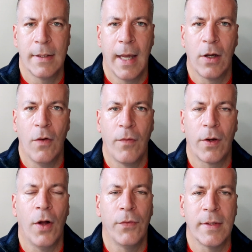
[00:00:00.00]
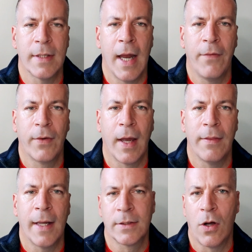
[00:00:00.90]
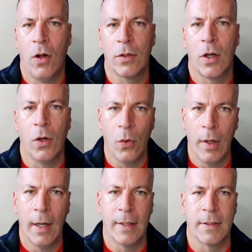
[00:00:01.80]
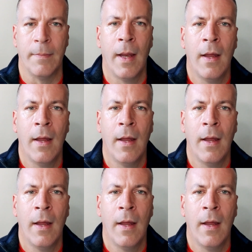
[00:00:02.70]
take over countries in Africa, that's called colonialism.